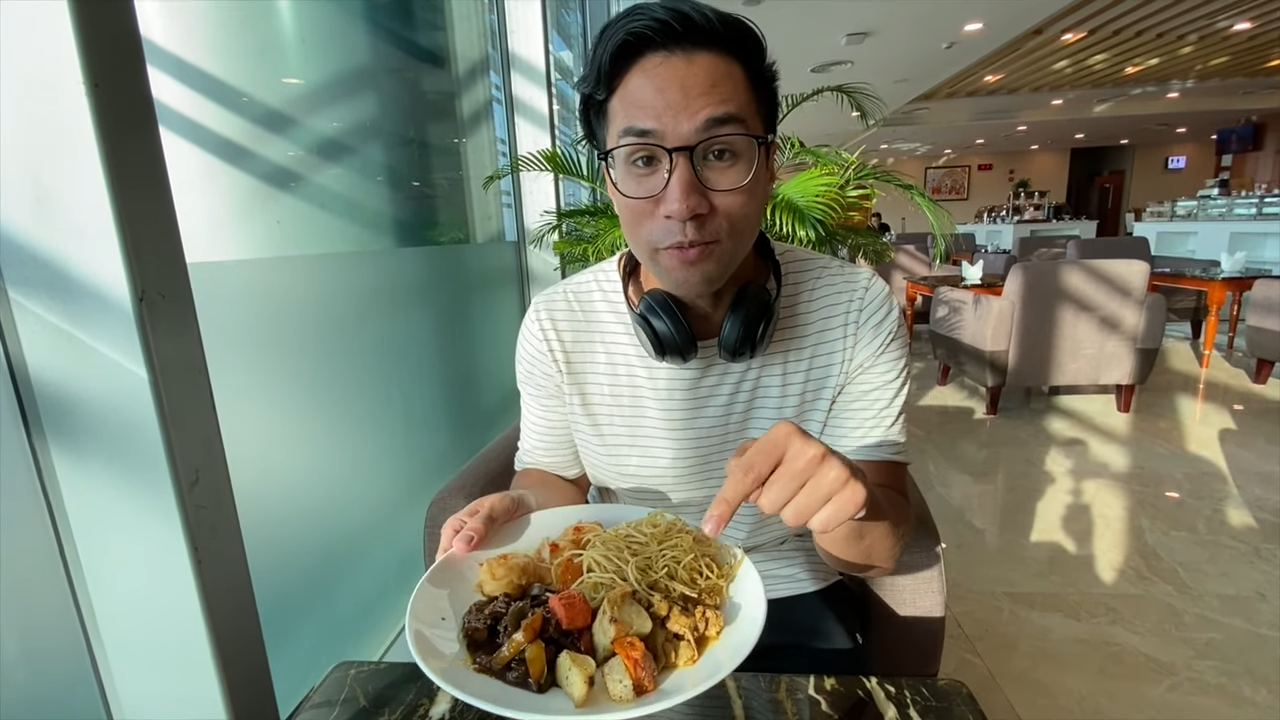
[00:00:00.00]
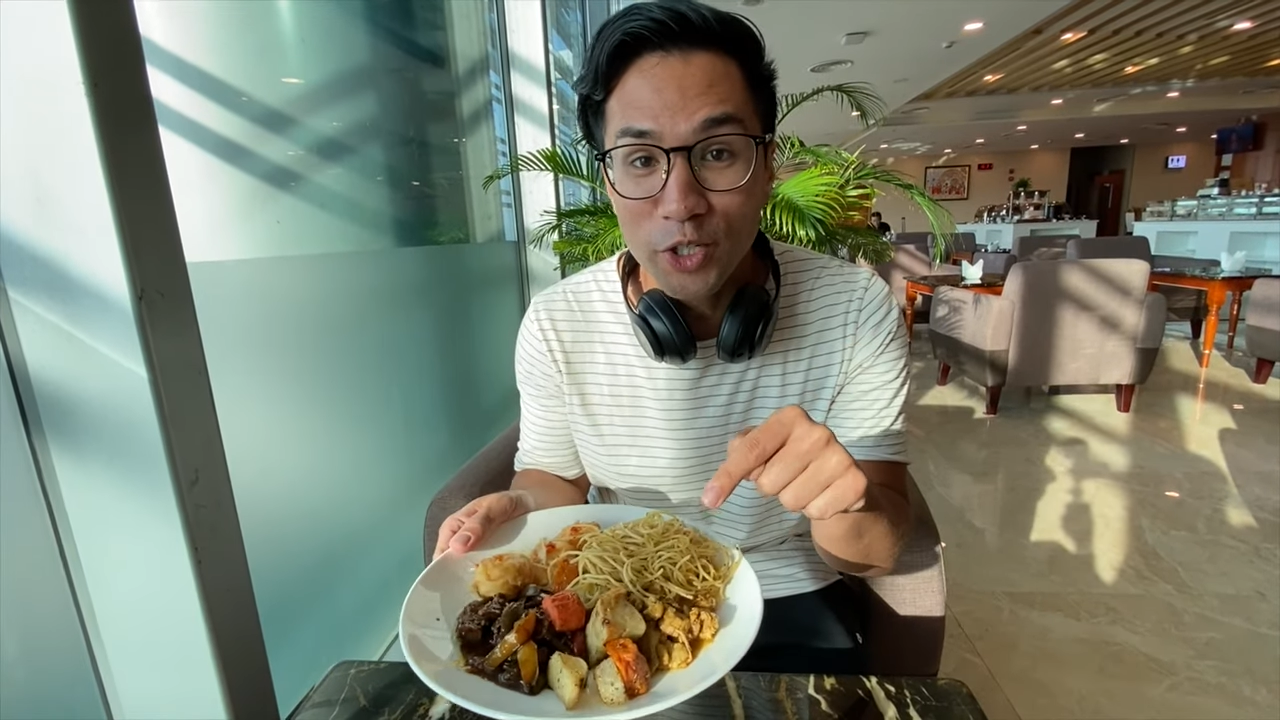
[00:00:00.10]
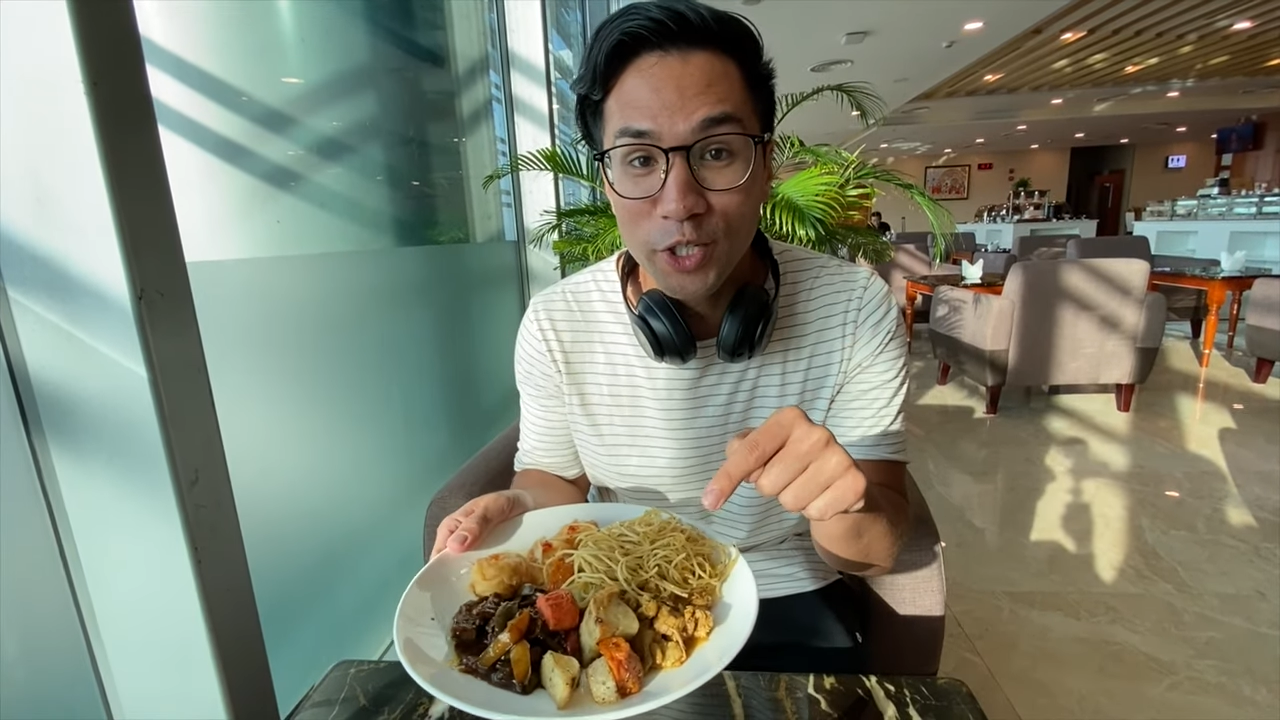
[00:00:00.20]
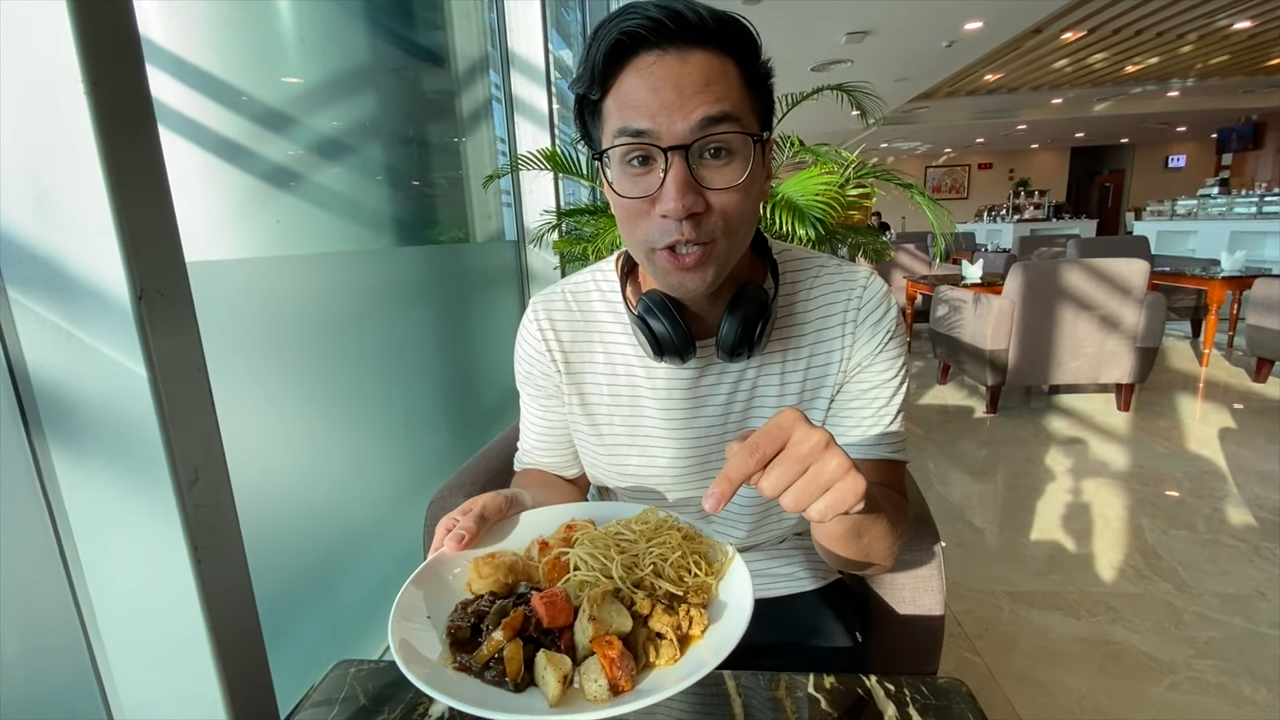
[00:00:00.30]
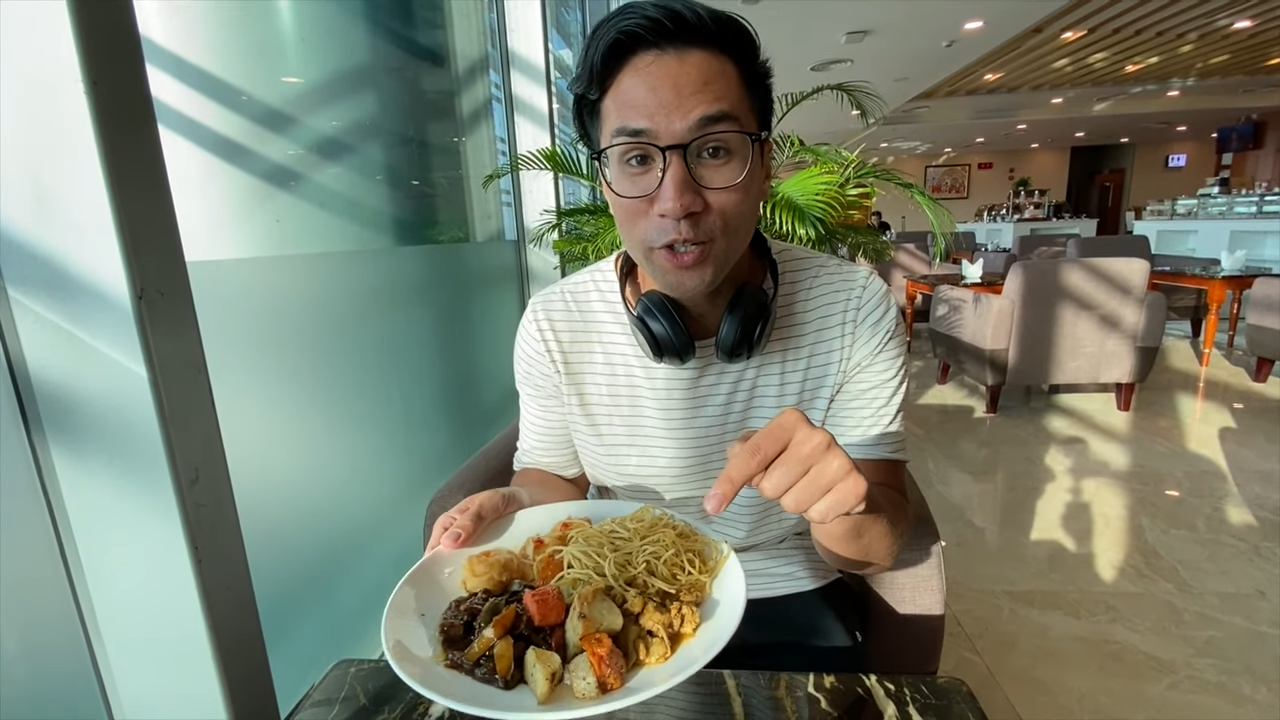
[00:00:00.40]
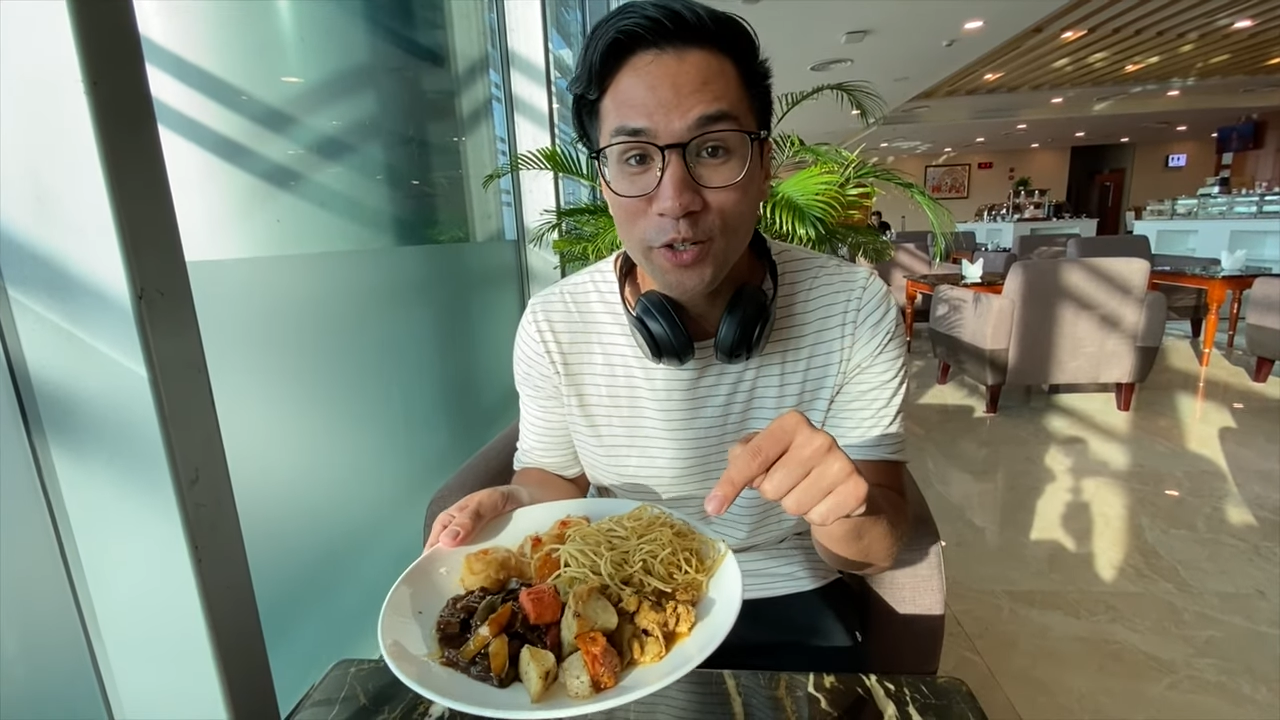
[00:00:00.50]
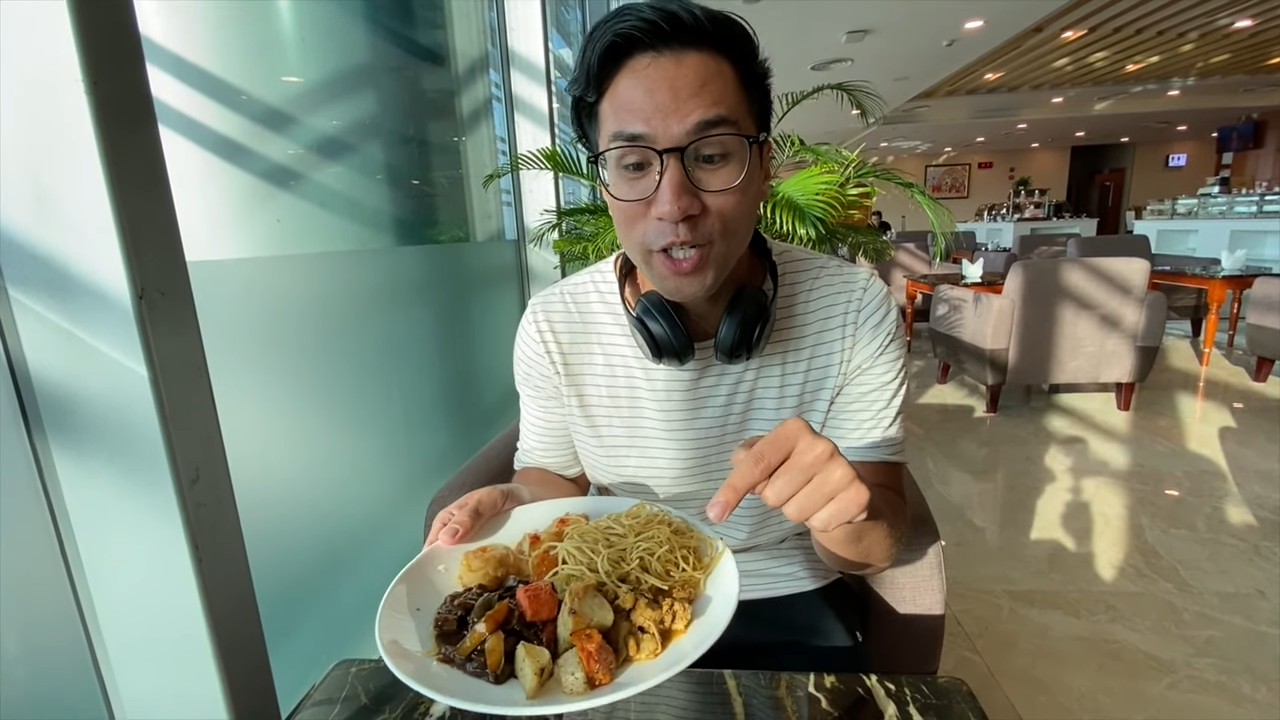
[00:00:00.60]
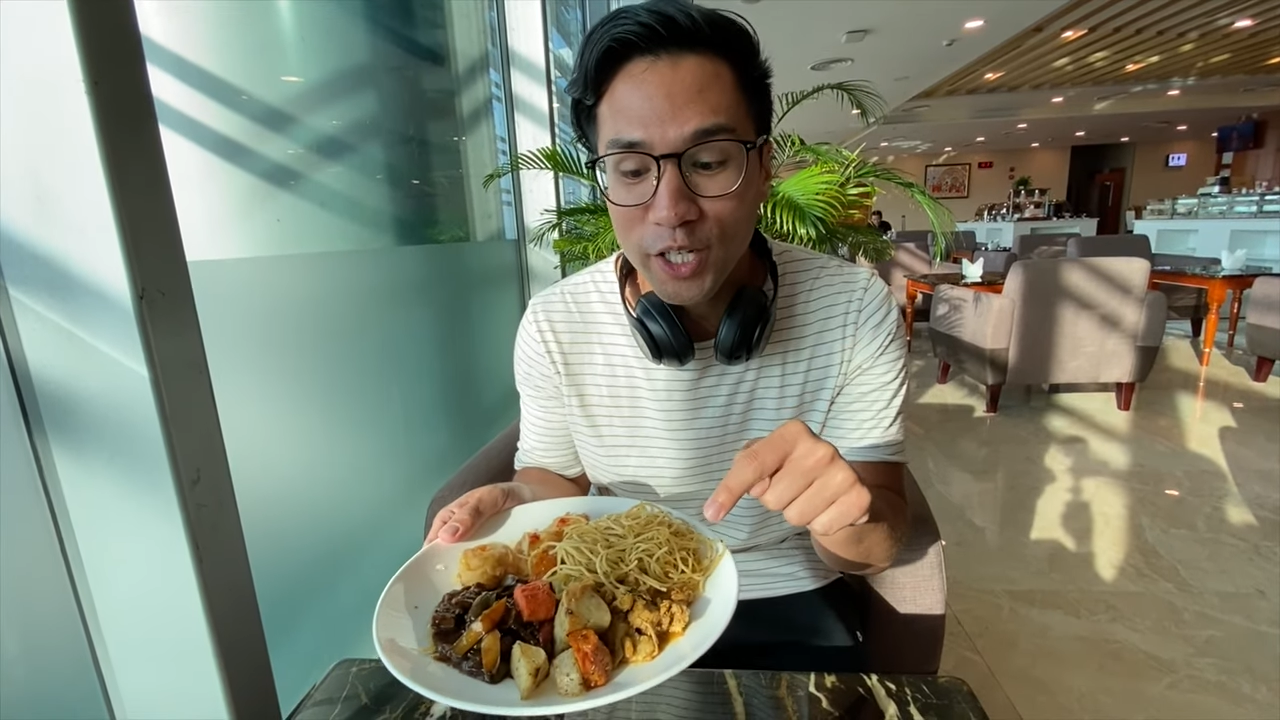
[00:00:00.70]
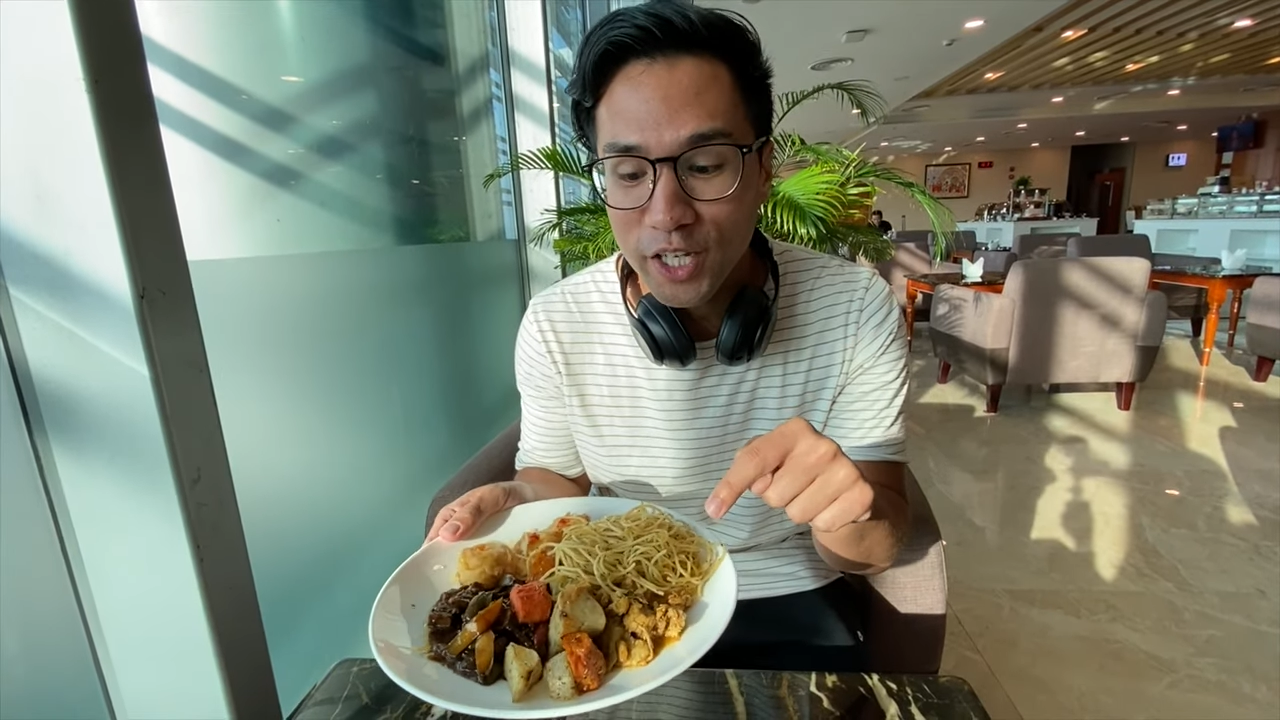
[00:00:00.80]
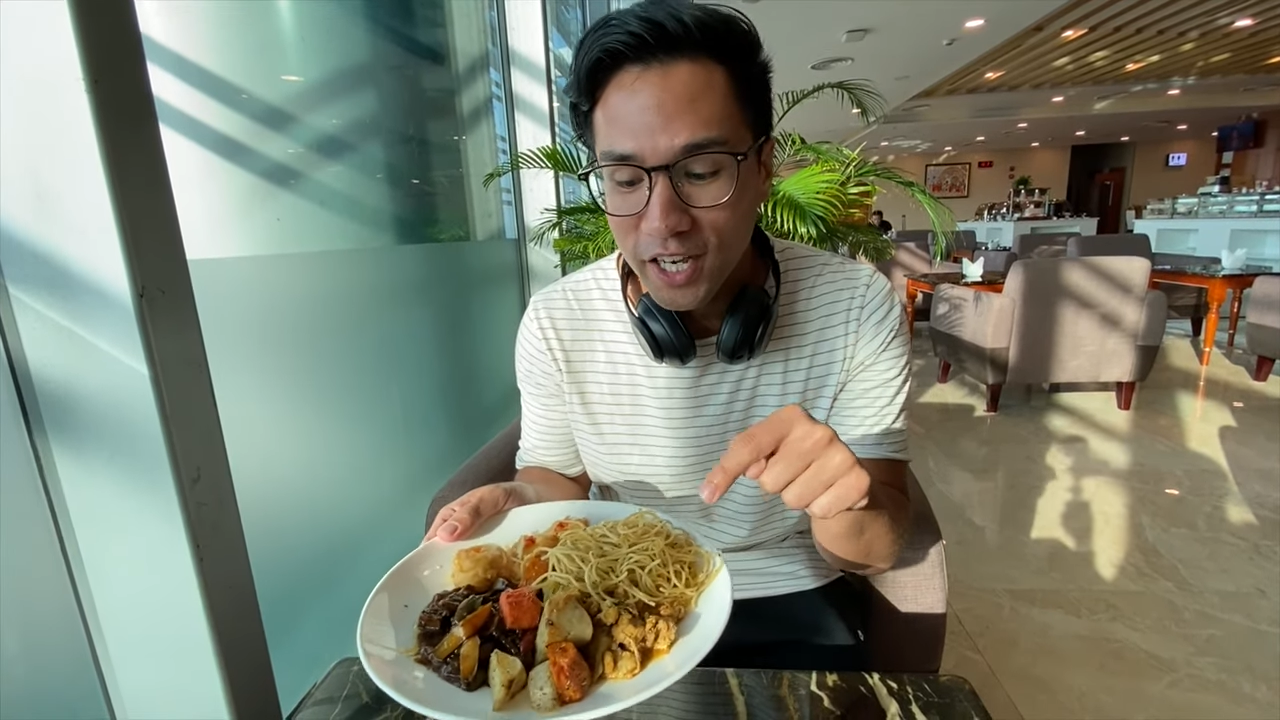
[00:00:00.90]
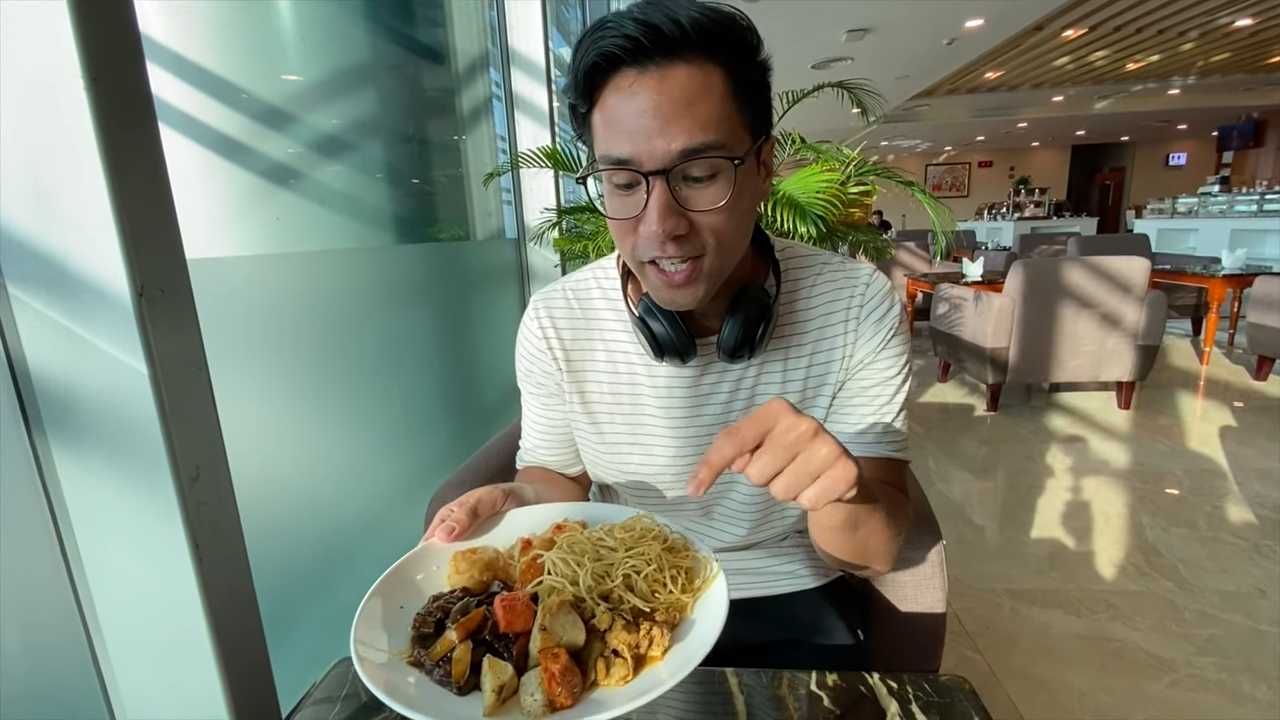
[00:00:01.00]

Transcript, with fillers: chicken curry